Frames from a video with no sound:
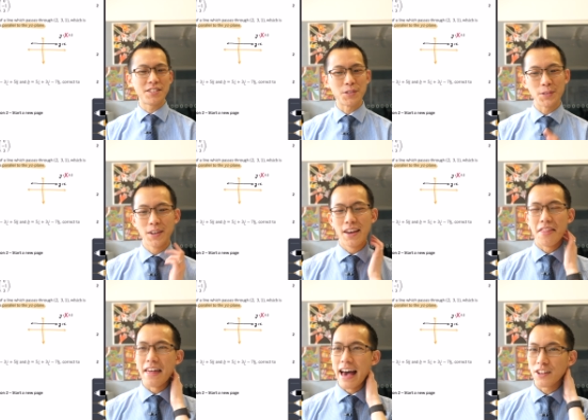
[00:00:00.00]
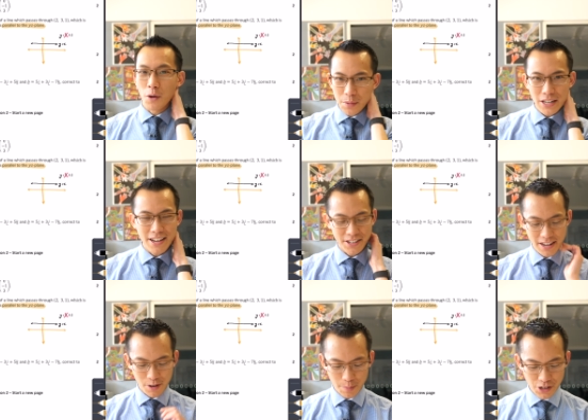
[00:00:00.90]
do that computation
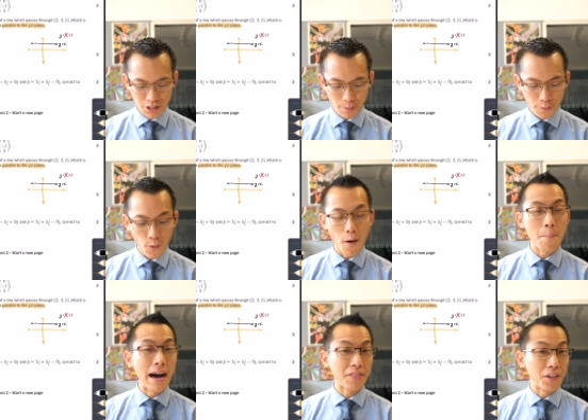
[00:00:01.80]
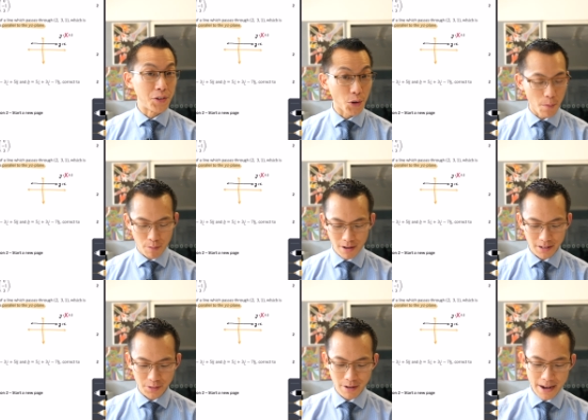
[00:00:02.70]
that I was mentioning before about the dot
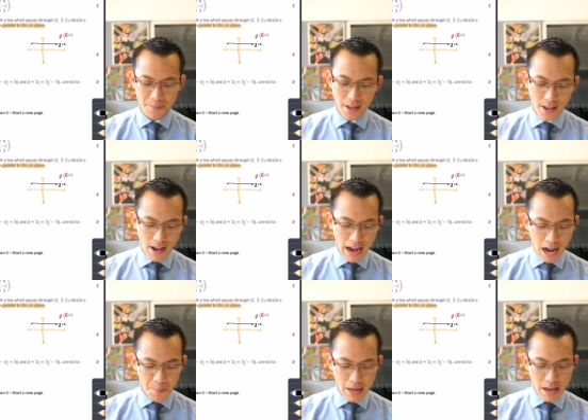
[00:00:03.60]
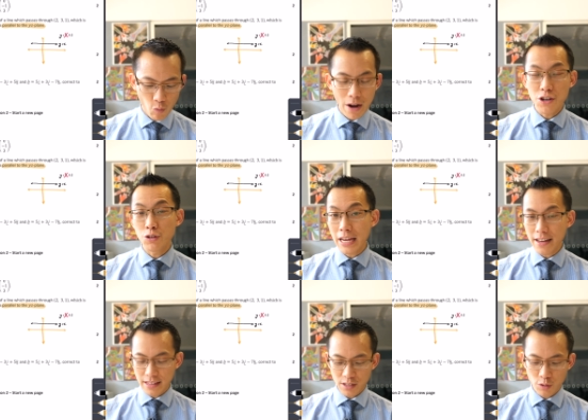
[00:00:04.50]
product, right? Um, when you
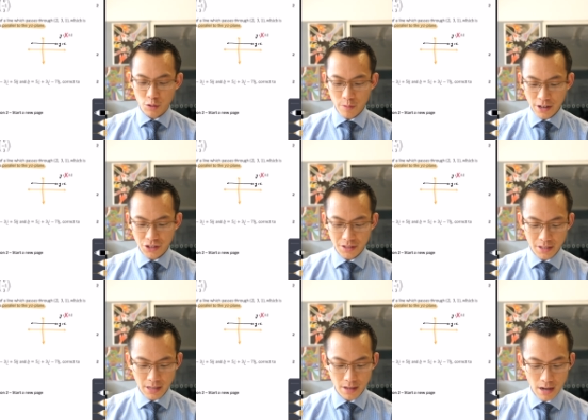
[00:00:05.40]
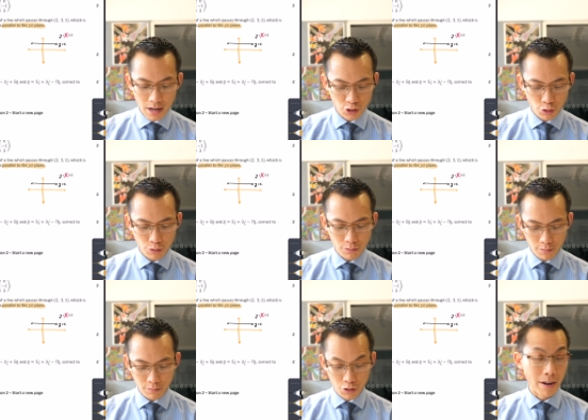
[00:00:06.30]
take these two directions, uh, two
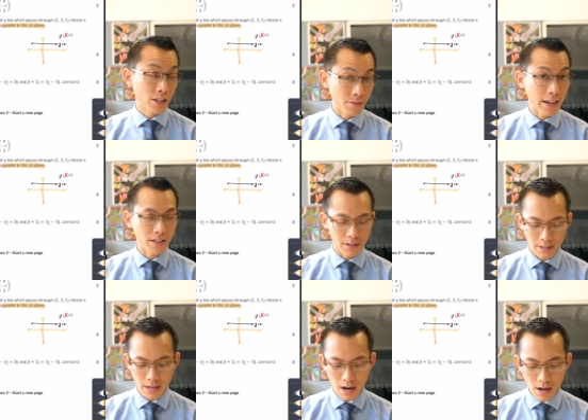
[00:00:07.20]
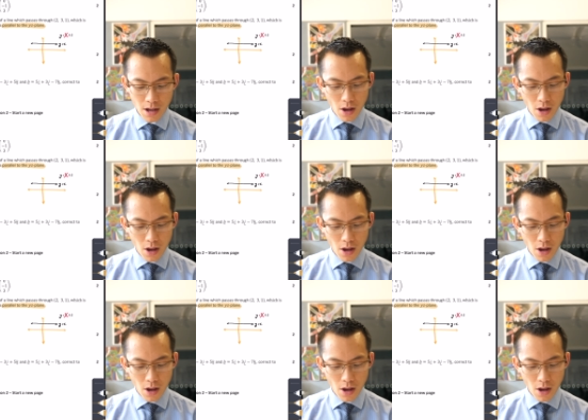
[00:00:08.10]
direction vectors here,